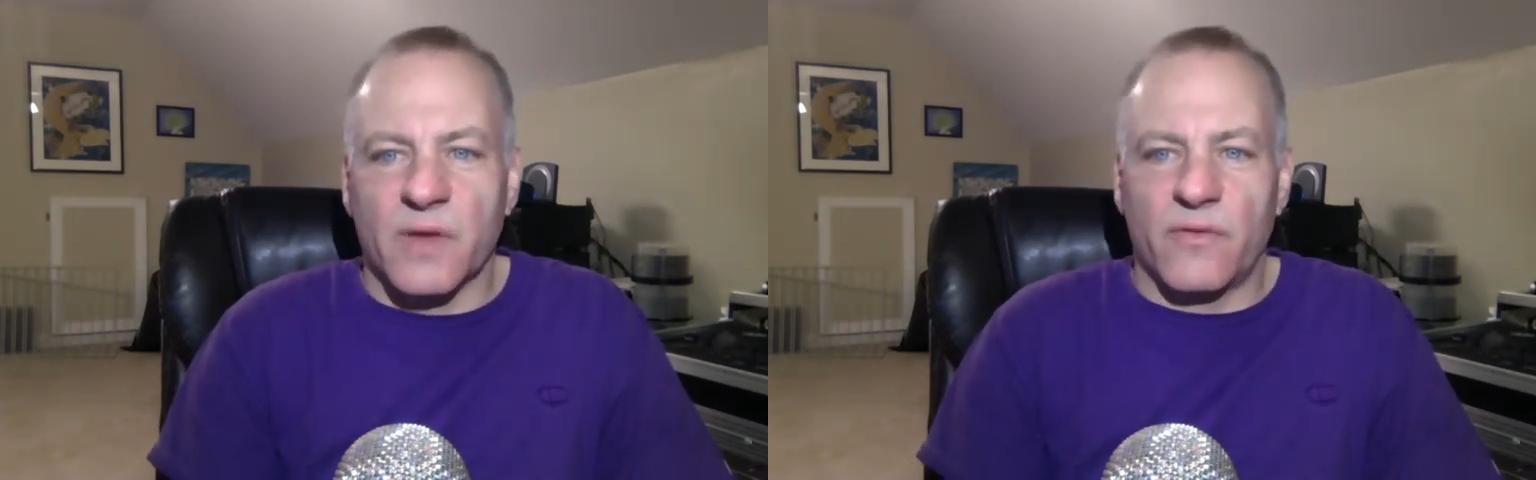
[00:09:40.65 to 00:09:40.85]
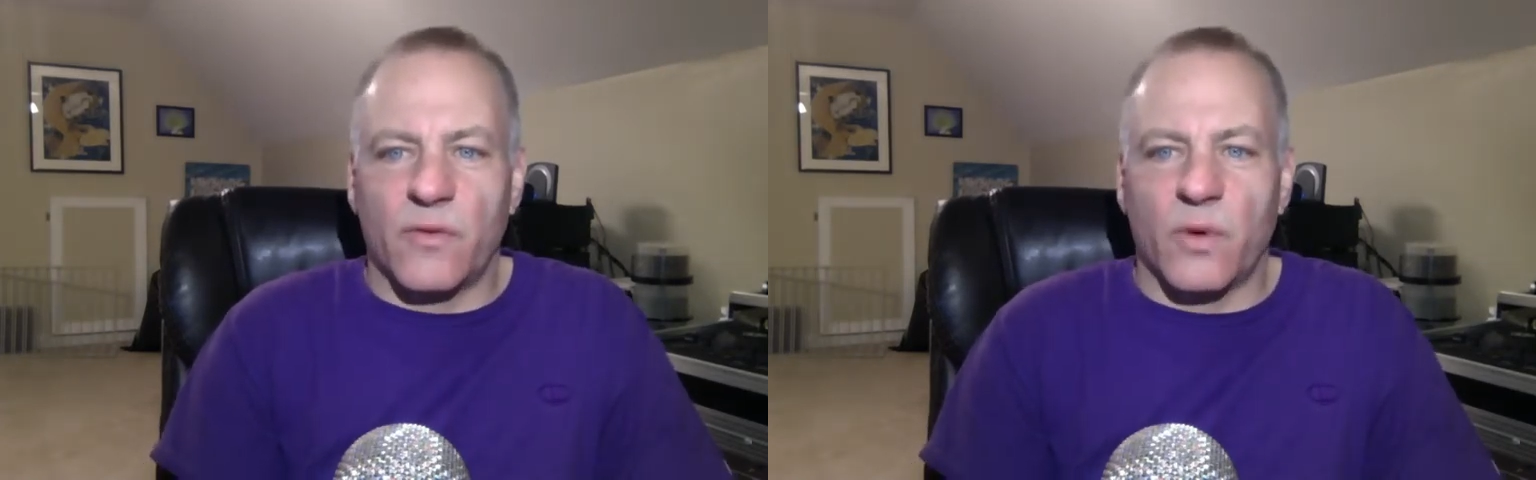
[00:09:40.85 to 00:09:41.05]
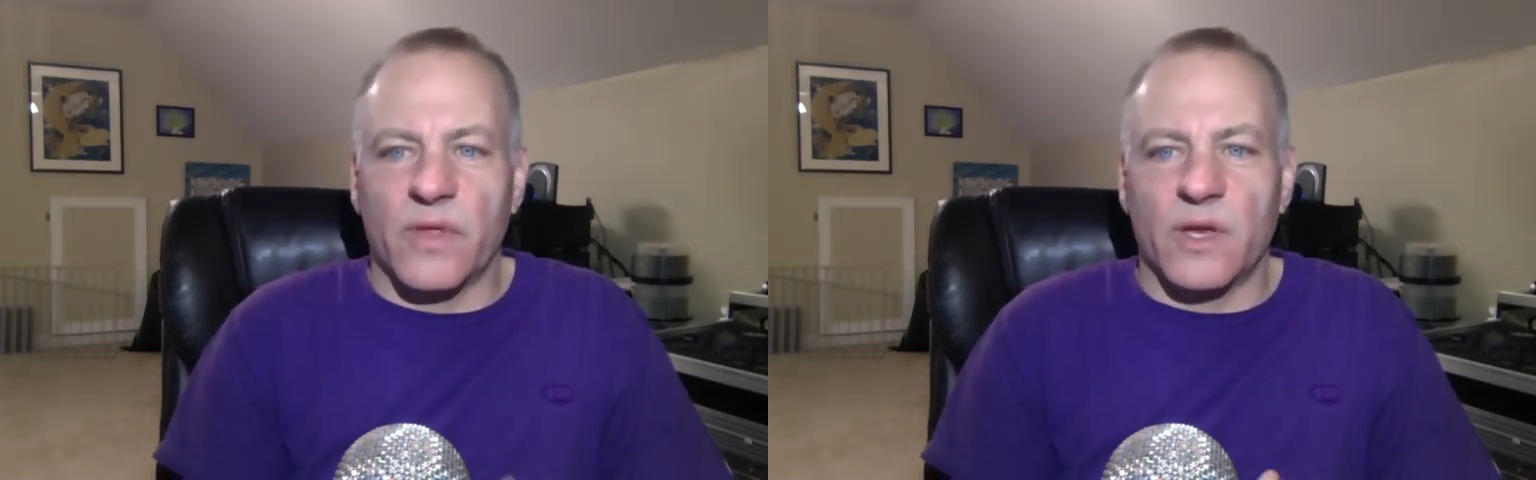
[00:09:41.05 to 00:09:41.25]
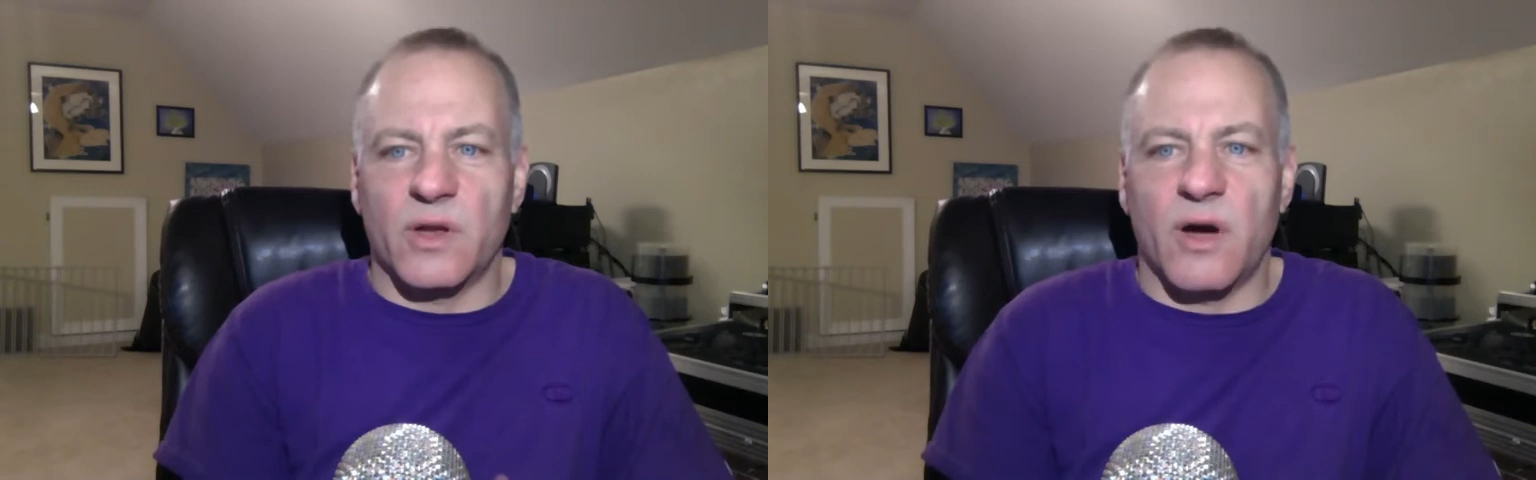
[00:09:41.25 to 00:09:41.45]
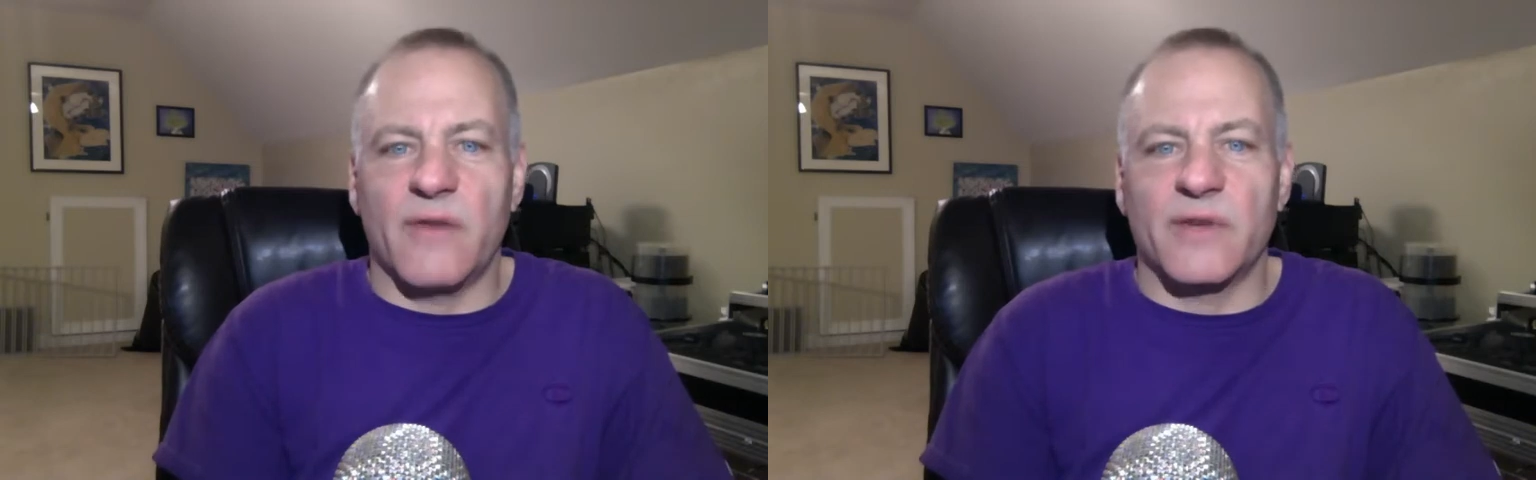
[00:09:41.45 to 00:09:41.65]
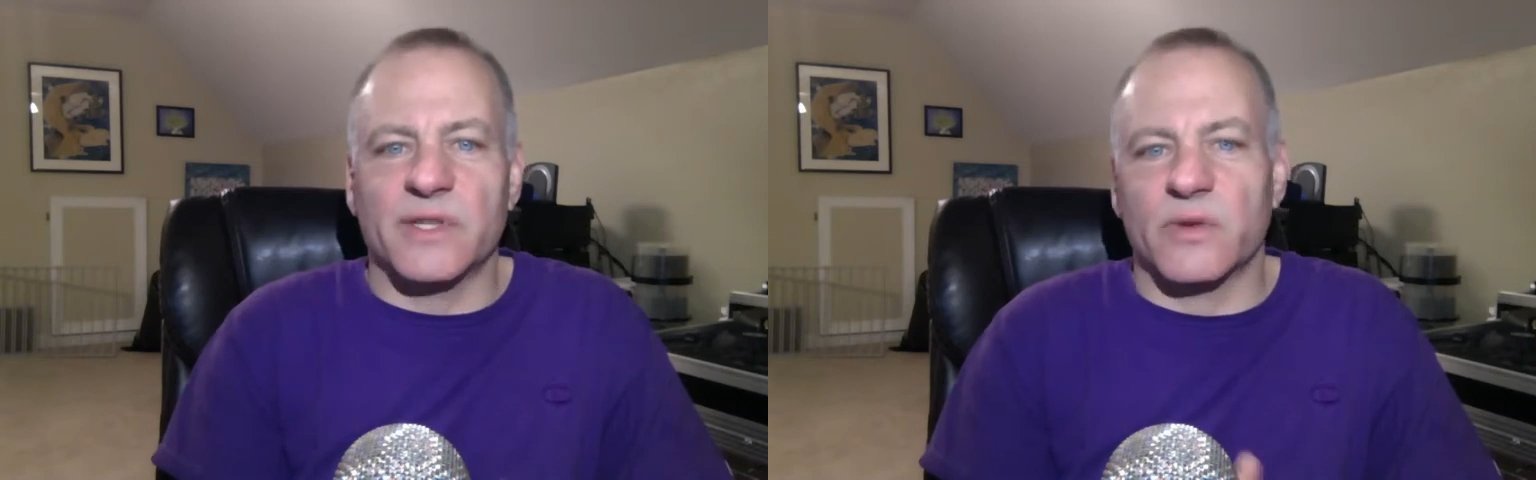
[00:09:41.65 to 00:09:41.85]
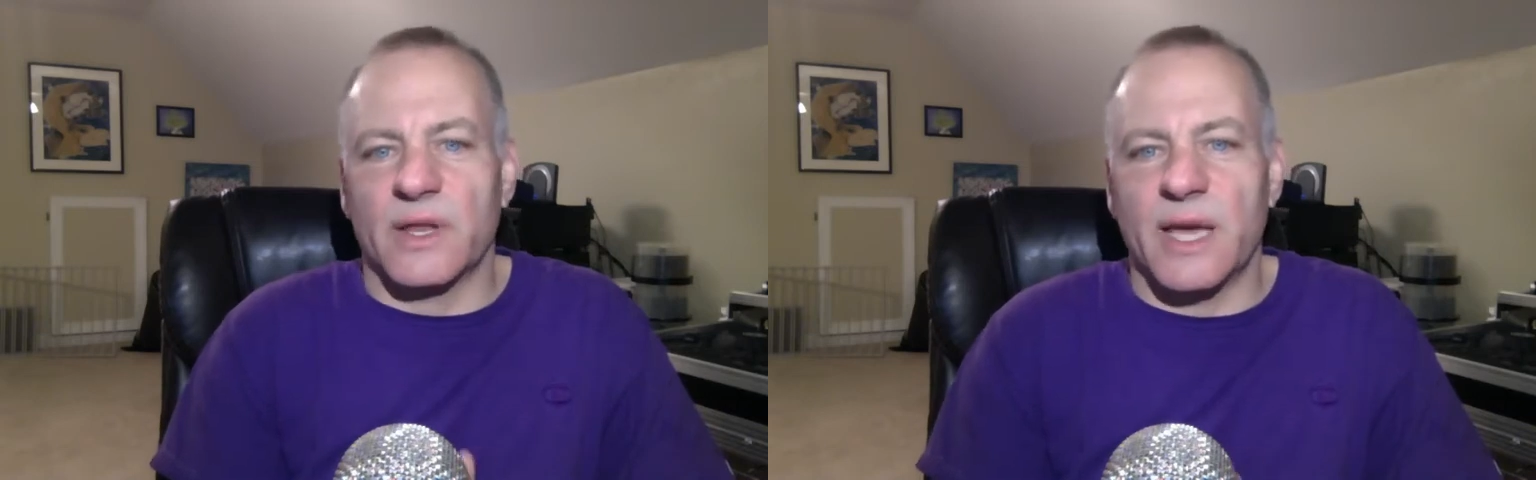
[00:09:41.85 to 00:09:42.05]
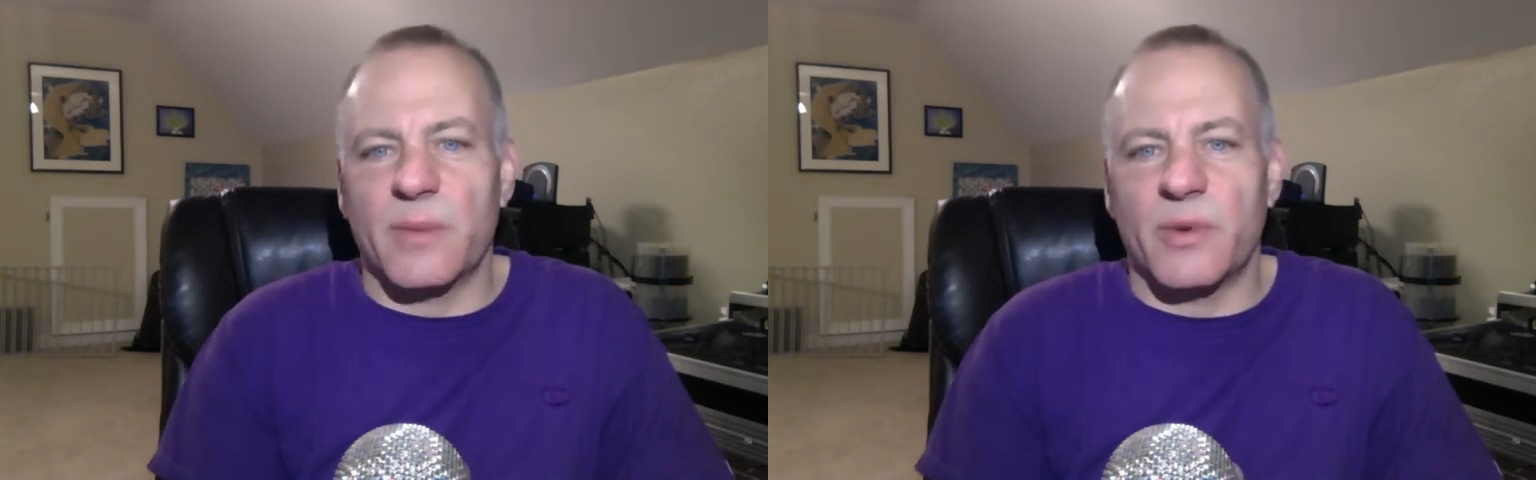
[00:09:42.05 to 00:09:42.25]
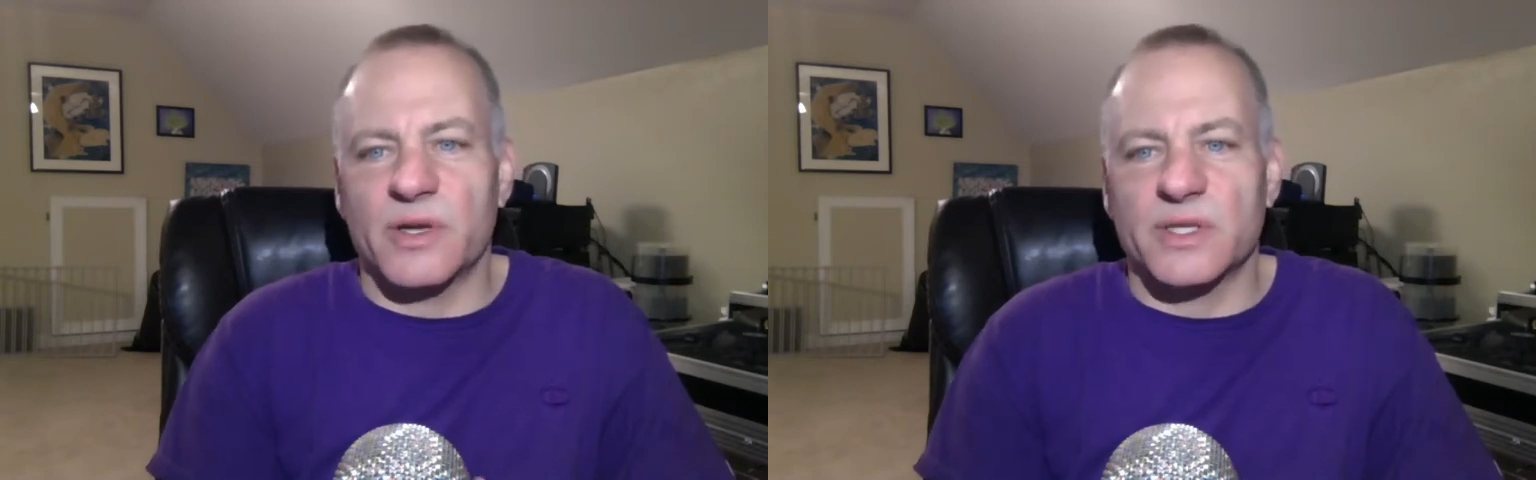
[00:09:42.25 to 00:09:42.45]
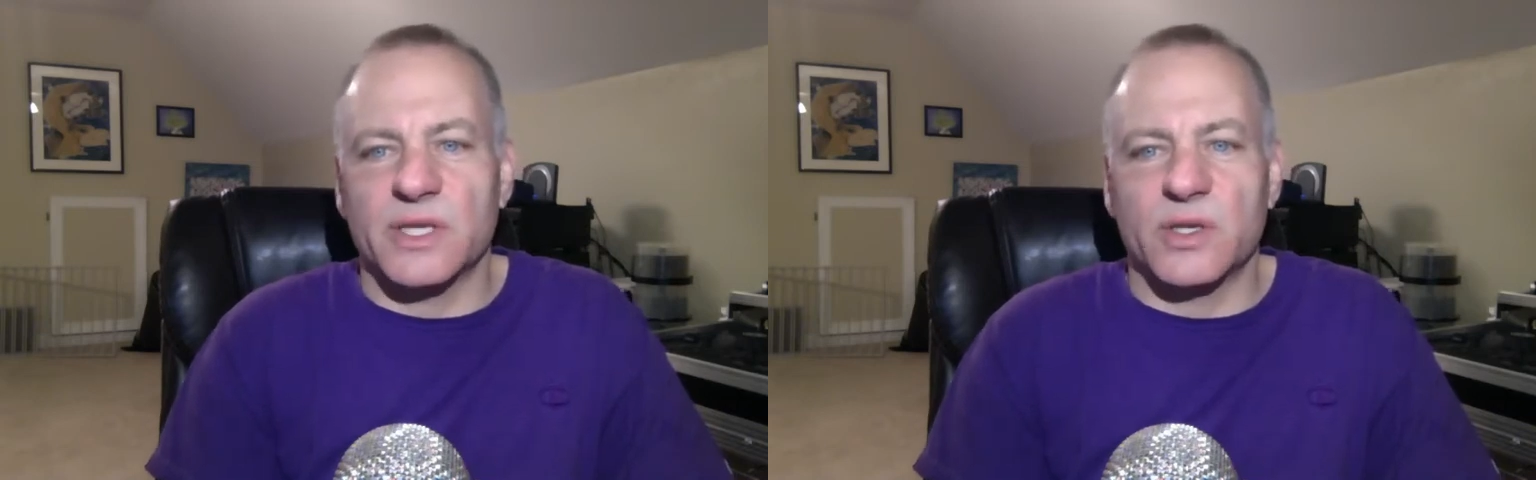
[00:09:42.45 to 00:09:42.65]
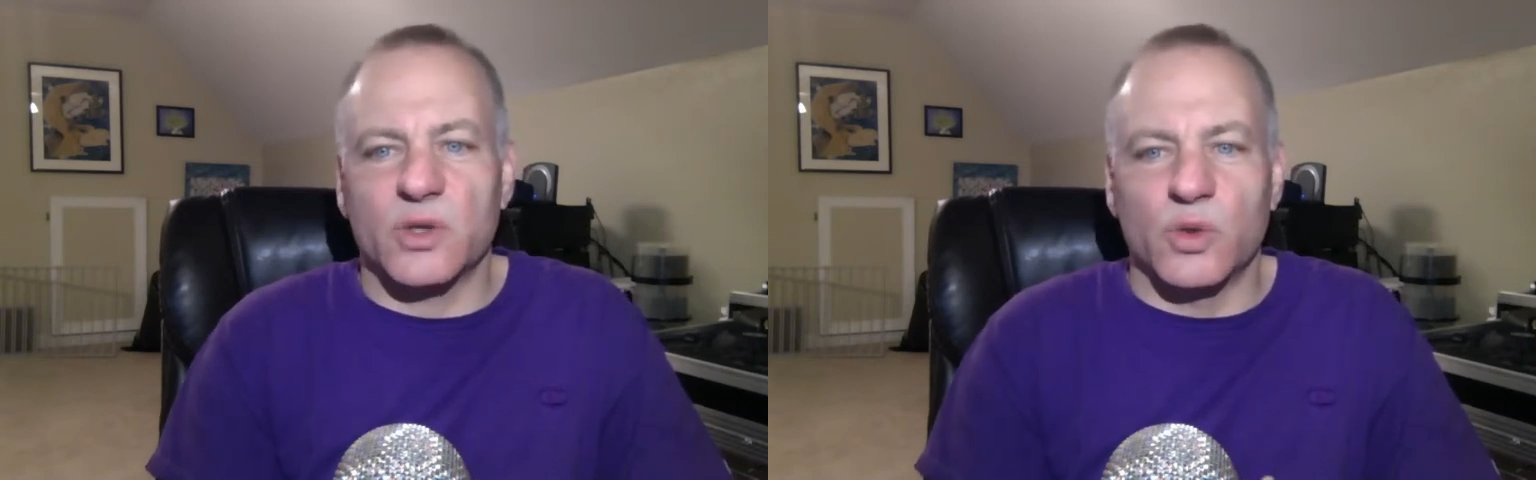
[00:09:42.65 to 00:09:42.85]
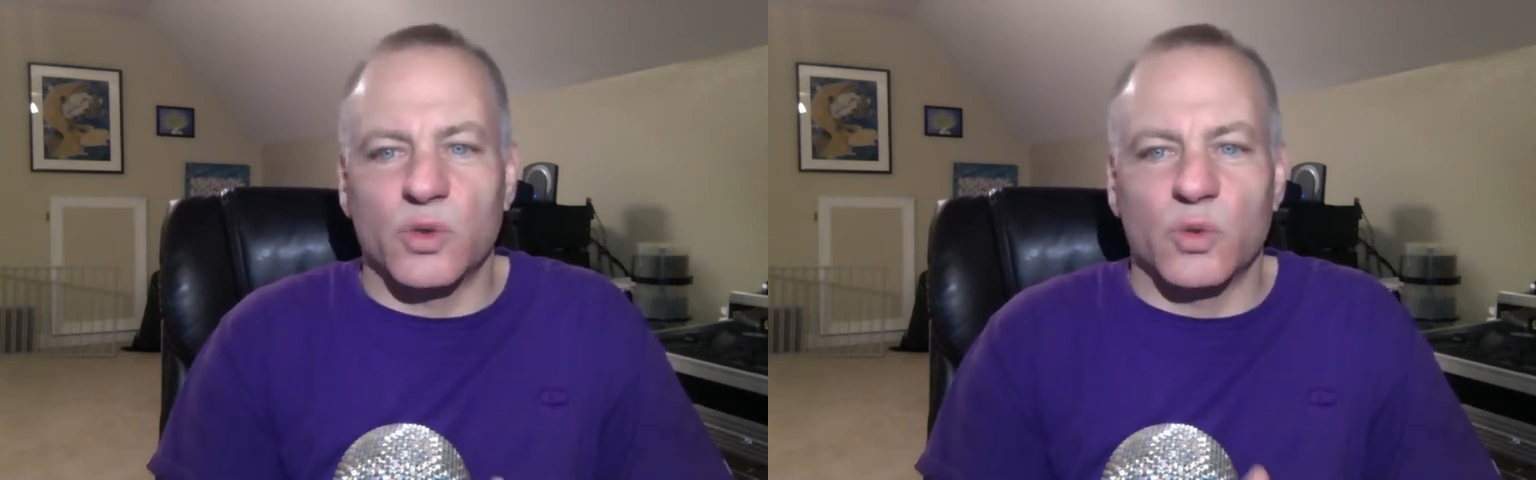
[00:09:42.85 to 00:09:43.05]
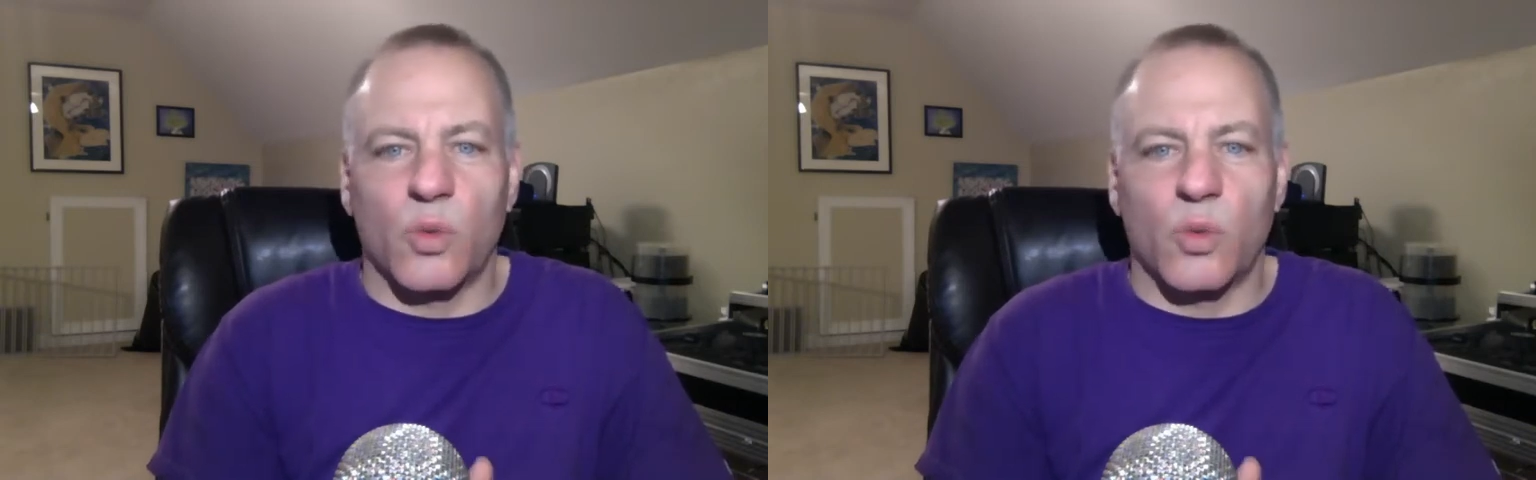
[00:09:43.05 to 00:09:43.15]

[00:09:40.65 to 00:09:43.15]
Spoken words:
for the novice or the layperson who